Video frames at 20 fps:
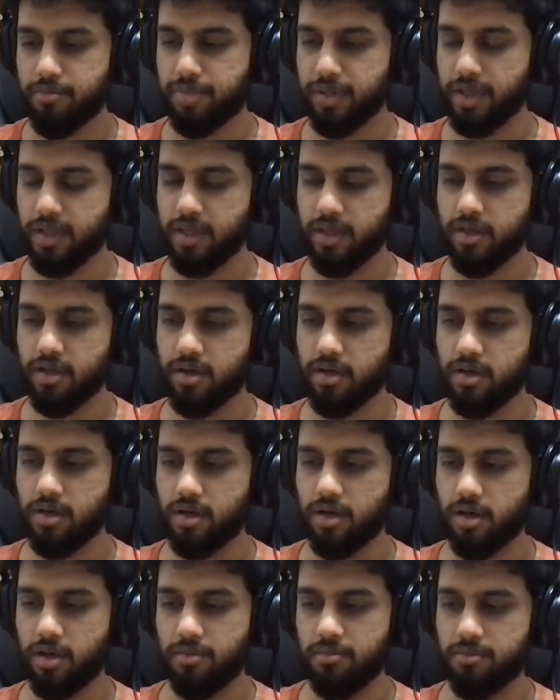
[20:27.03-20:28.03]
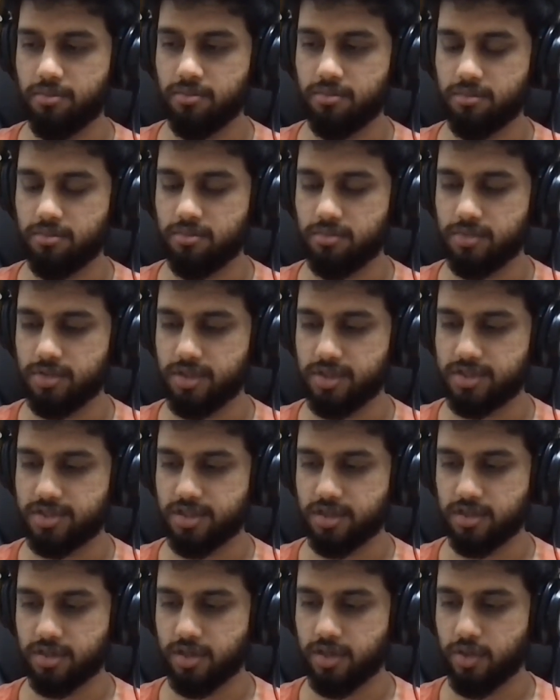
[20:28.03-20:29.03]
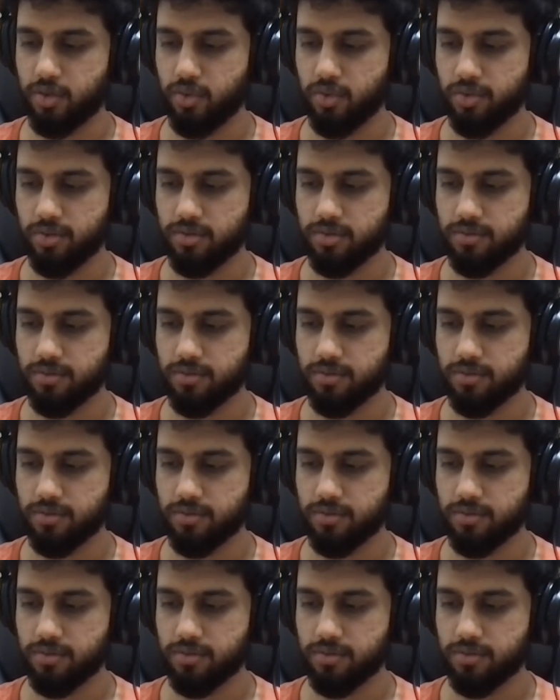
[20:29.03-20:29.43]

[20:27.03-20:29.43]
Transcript: P disjunct Q,